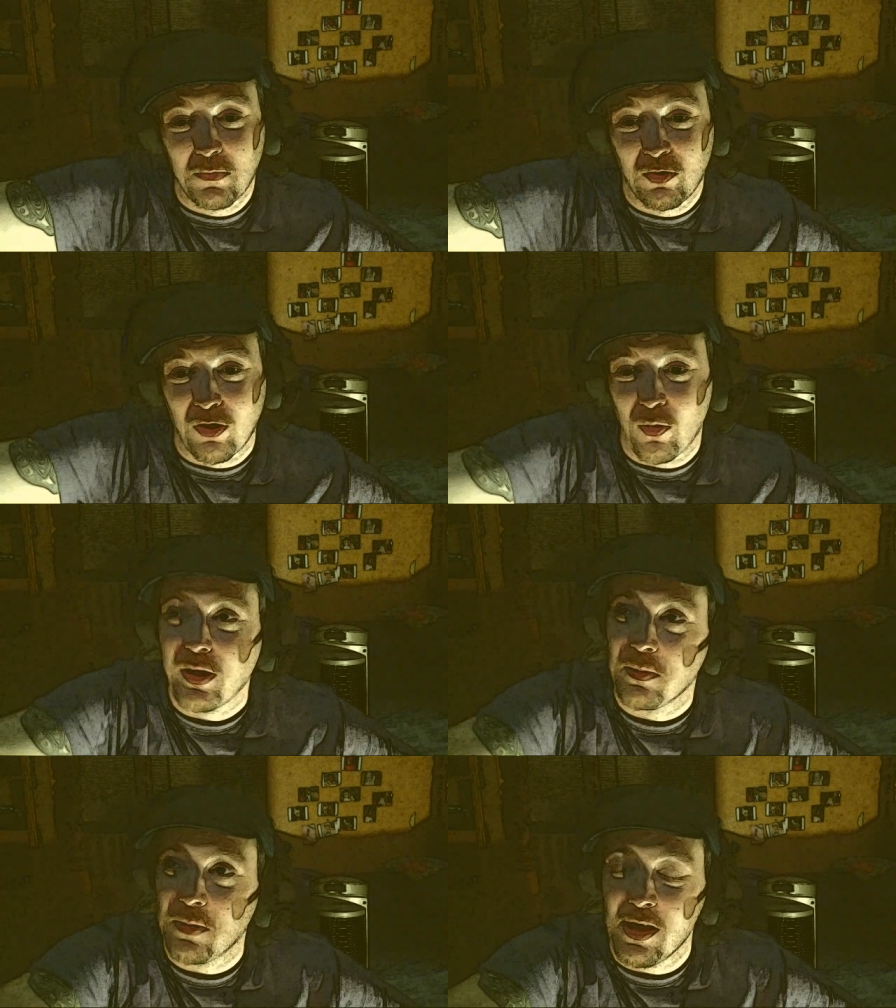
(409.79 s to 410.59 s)
So
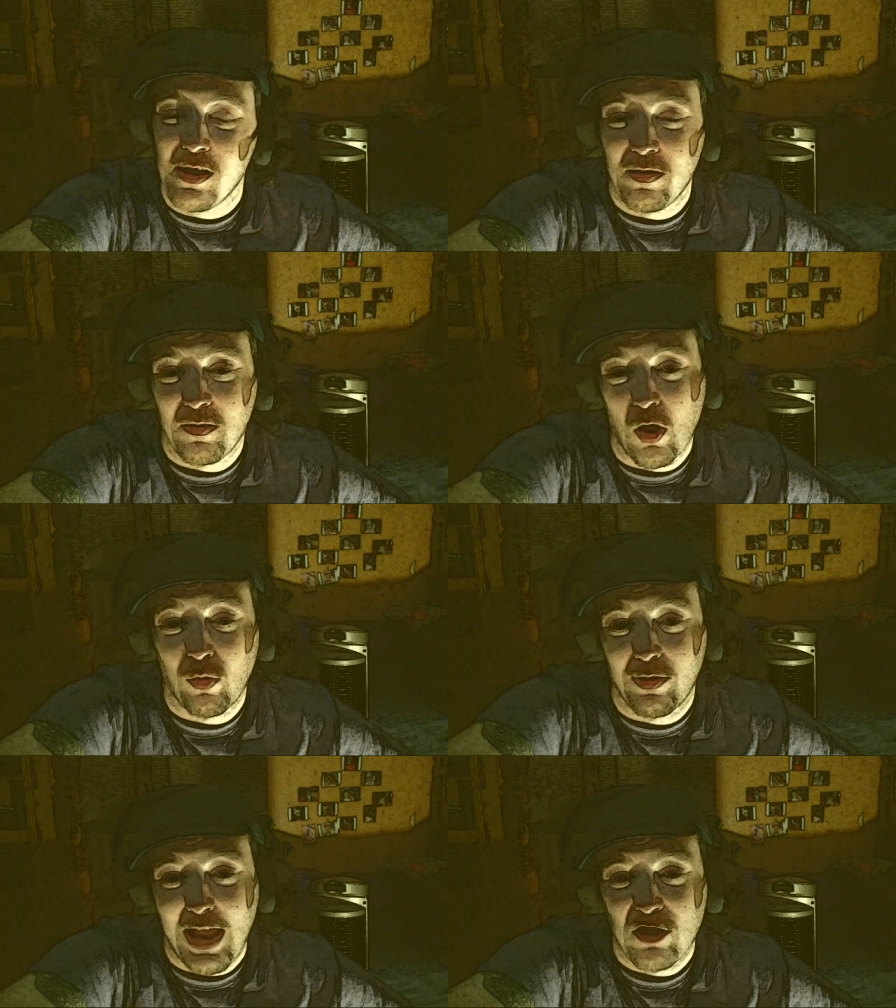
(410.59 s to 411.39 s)
he didn't
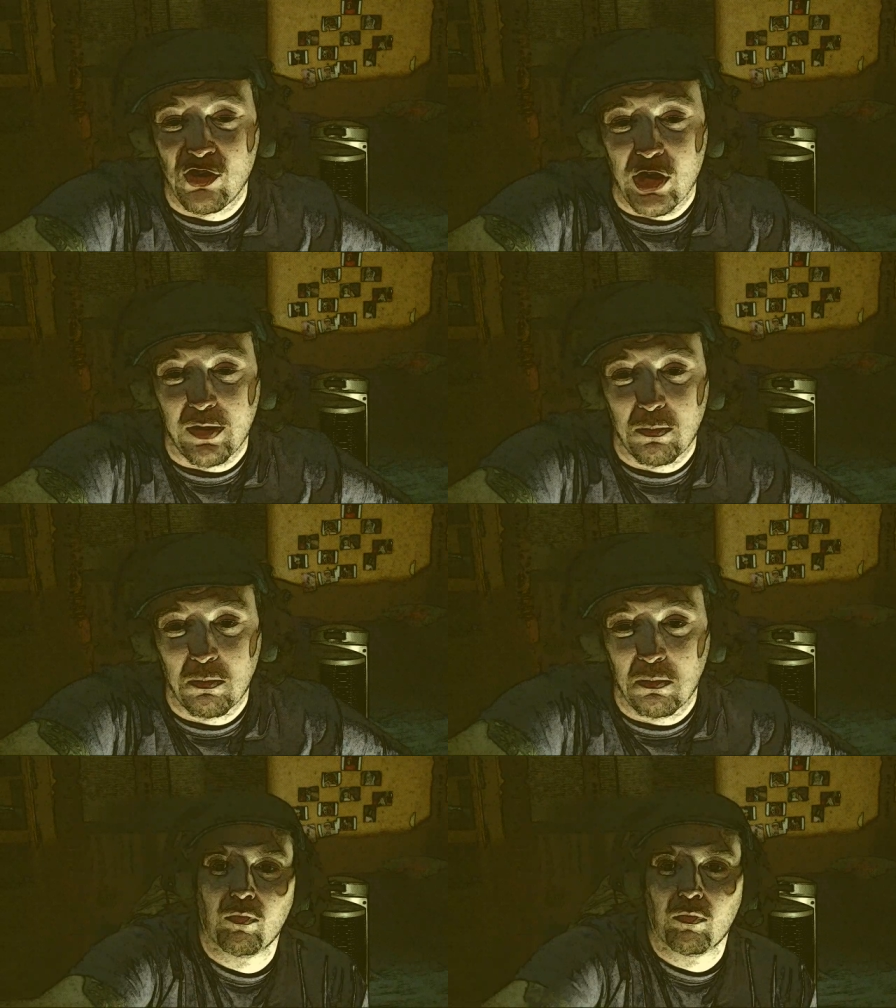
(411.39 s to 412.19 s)
notice that shit.
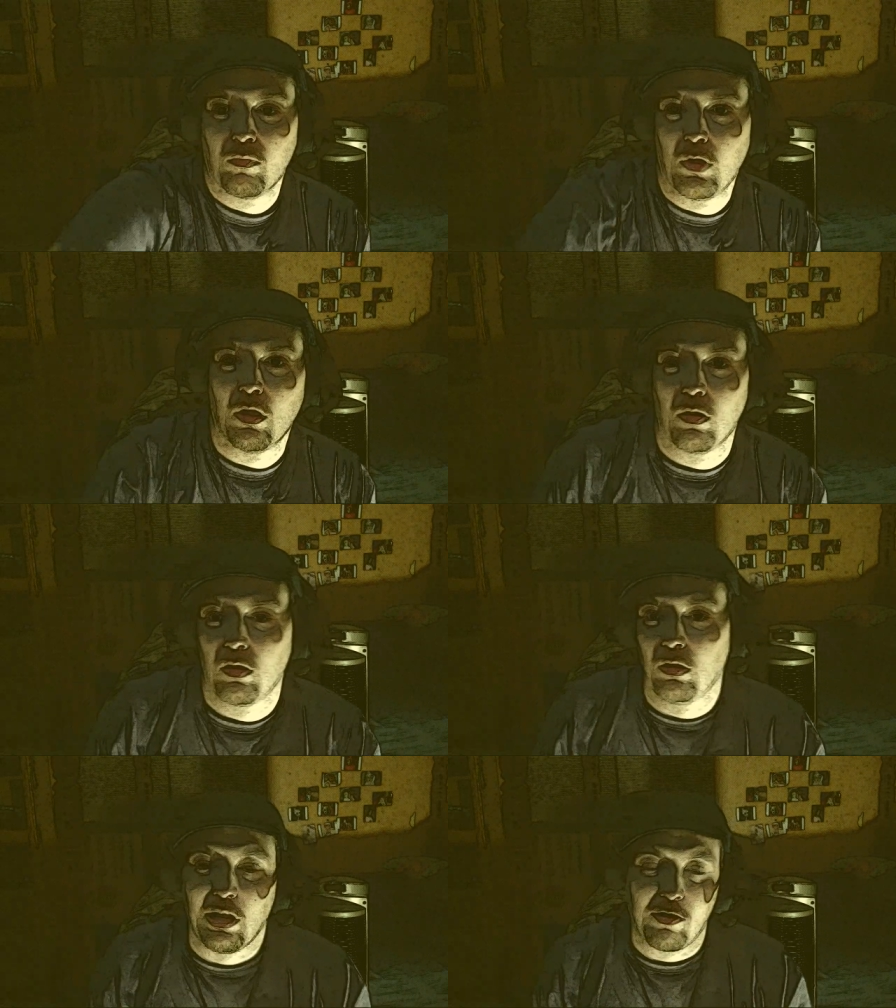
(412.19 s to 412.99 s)

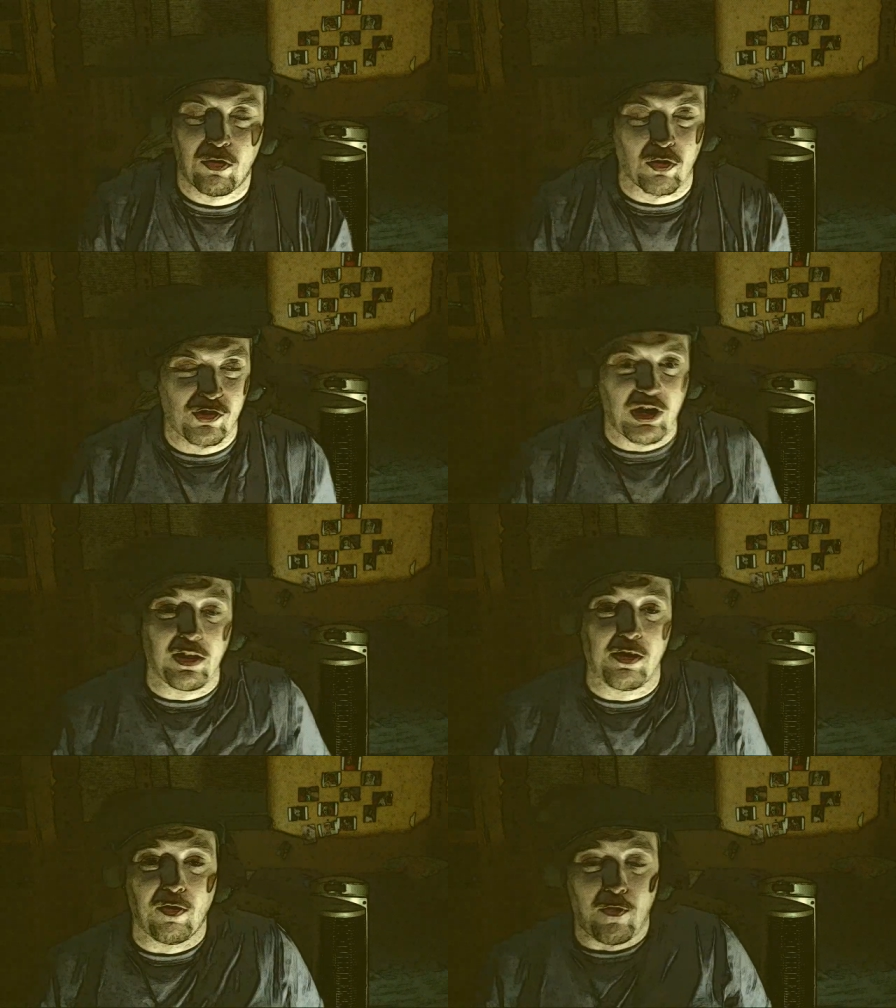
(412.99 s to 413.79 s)
Let's talk
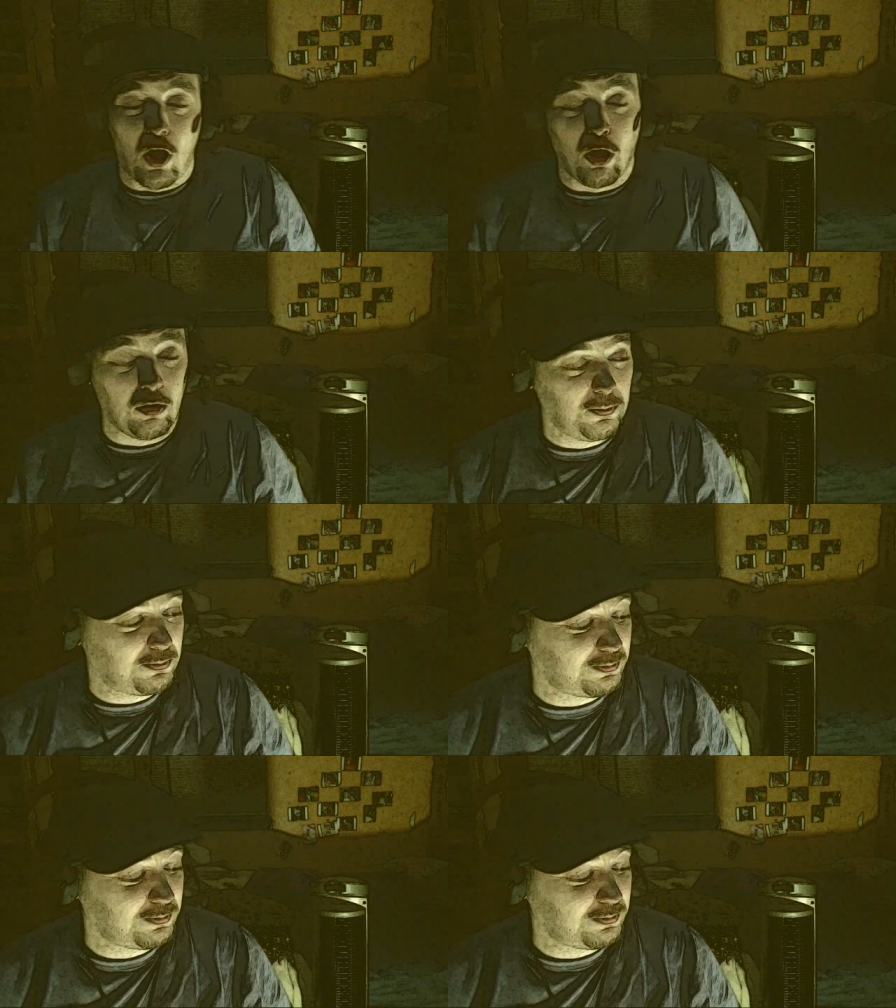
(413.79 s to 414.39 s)
Shelley Duvall.